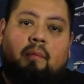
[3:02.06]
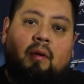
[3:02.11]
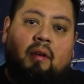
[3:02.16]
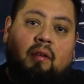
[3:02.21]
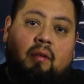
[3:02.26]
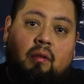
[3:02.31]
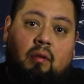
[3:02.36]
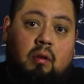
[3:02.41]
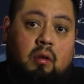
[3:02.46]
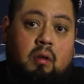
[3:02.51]

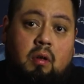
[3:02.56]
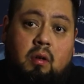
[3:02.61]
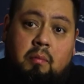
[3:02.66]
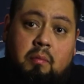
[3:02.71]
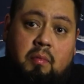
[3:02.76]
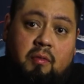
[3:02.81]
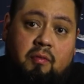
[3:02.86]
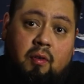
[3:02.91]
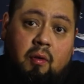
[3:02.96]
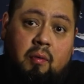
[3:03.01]
But
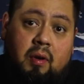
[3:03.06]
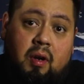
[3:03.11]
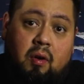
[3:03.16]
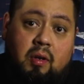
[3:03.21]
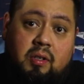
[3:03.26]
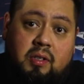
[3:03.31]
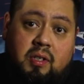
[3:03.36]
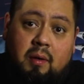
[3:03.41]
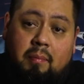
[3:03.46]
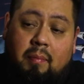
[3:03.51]
before we go
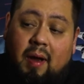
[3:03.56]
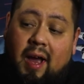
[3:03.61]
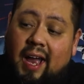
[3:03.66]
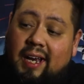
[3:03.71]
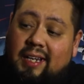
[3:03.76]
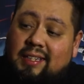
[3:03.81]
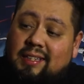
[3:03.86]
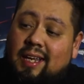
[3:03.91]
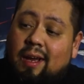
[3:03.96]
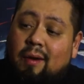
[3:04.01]
into the
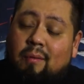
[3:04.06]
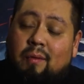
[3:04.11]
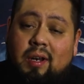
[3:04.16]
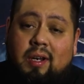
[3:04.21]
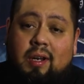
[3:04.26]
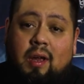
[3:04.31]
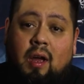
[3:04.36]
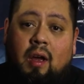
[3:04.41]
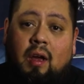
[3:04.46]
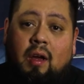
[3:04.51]
box, I
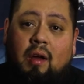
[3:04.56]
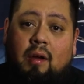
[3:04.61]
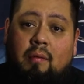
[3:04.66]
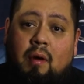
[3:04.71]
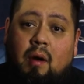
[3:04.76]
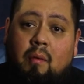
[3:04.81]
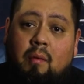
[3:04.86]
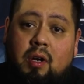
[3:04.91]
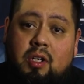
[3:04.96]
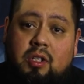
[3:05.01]
want um,
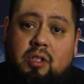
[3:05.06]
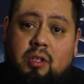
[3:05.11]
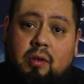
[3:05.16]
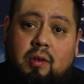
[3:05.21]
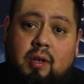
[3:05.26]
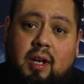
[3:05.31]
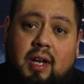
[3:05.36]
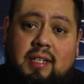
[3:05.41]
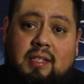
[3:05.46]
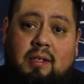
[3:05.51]
I want to show
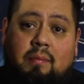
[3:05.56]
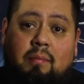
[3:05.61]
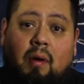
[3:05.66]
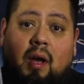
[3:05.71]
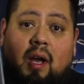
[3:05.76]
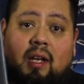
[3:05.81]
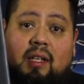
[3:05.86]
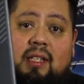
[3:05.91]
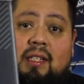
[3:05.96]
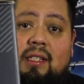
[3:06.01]
you guys the
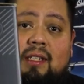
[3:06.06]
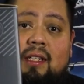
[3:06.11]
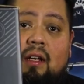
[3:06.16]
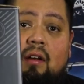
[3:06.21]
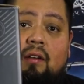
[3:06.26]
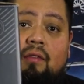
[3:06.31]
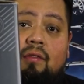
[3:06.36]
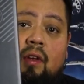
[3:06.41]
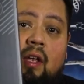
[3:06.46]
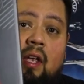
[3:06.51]
box
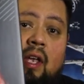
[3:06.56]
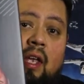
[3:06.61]
itself.